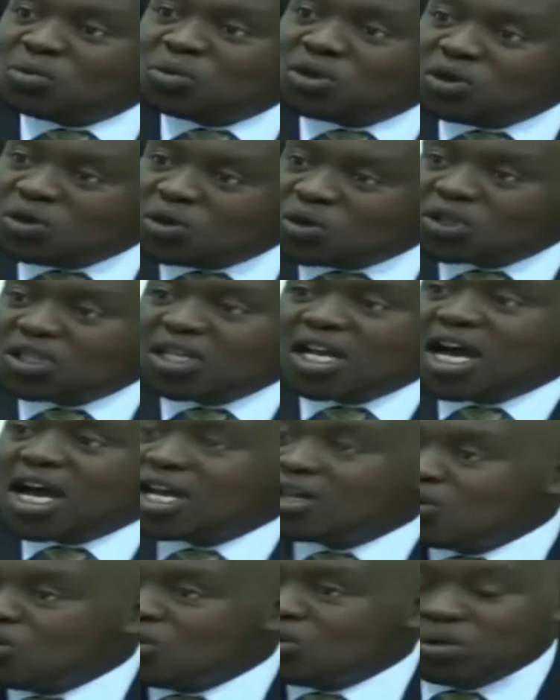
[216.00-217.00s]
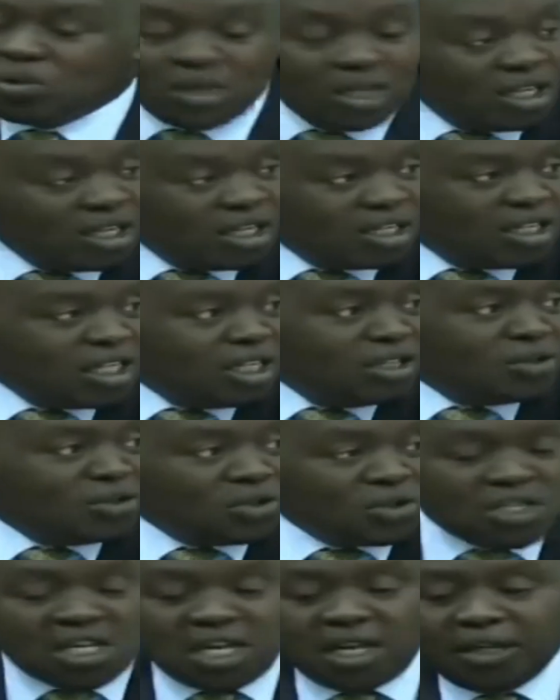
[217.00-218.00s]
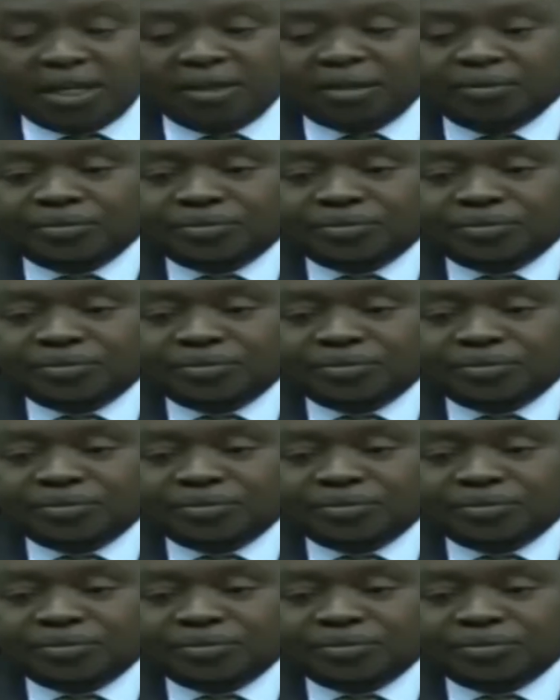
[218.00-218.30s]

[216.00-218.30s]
copy or the hard copy. Thank you, Chair.